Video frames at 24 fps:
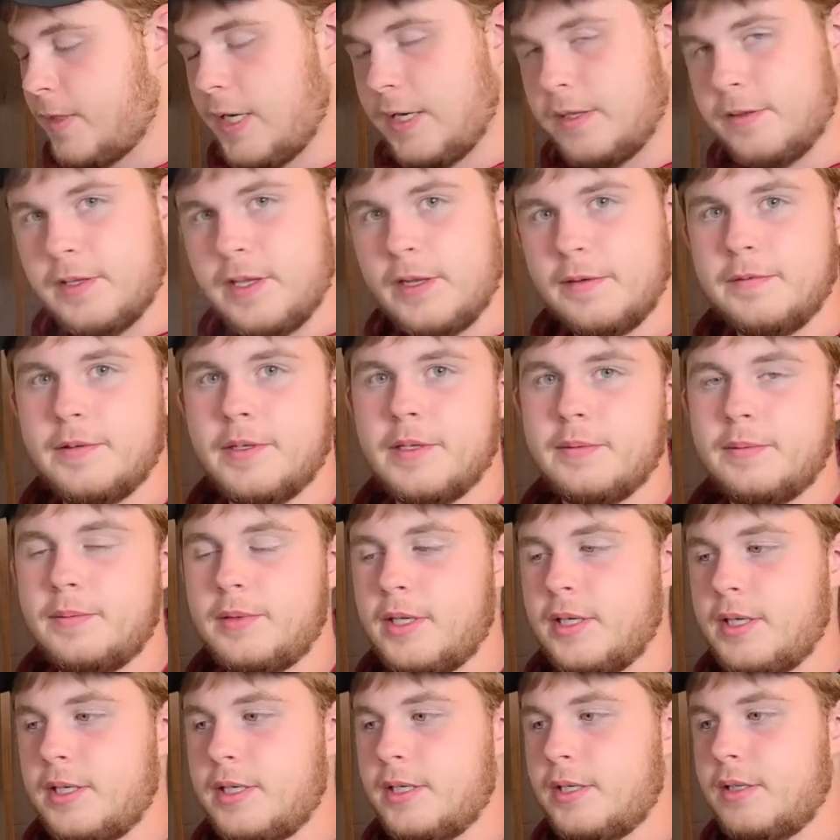I love it.
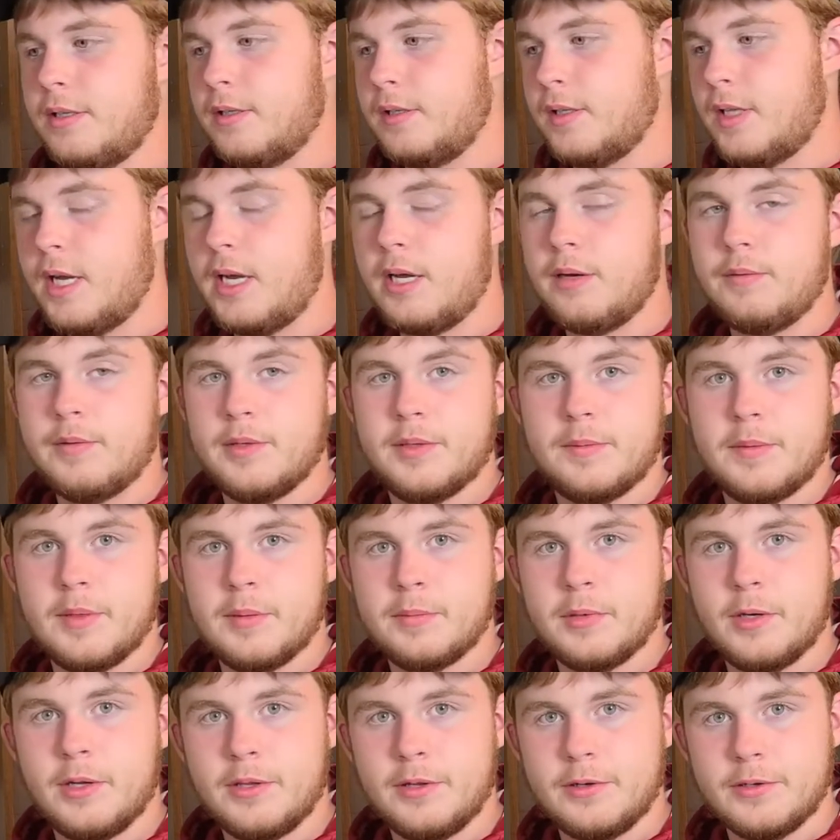Played it a lot with my
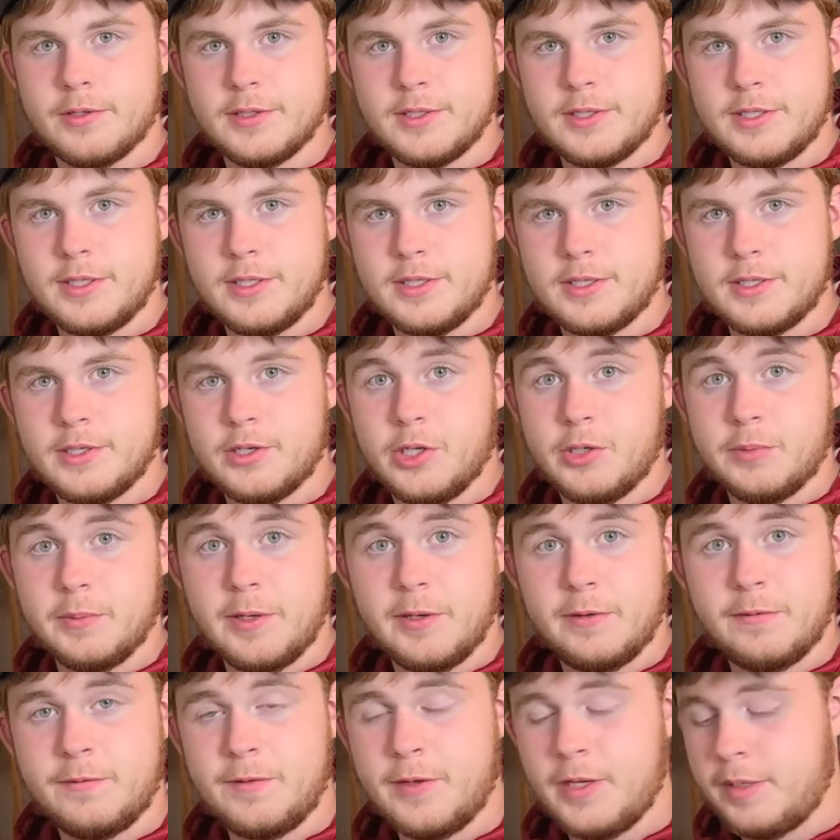brother and sister and
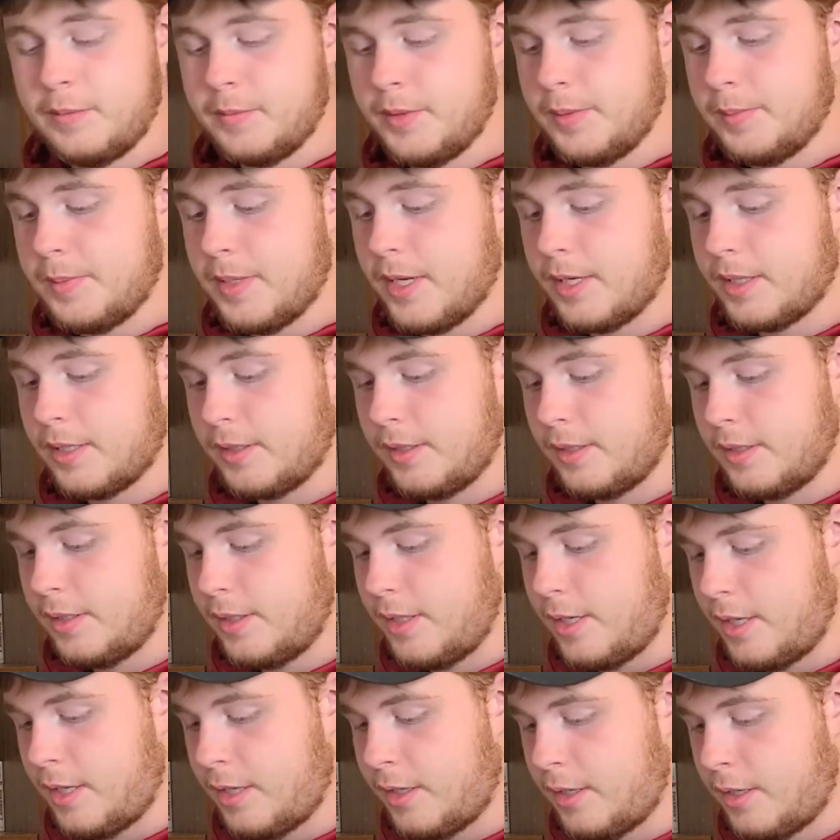my family back in the
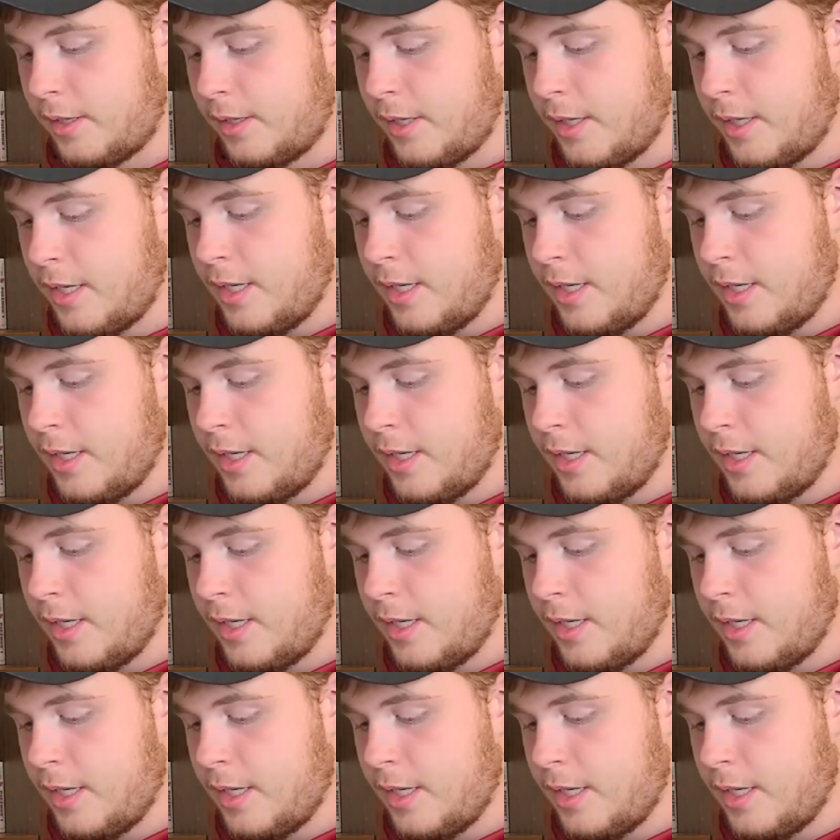day.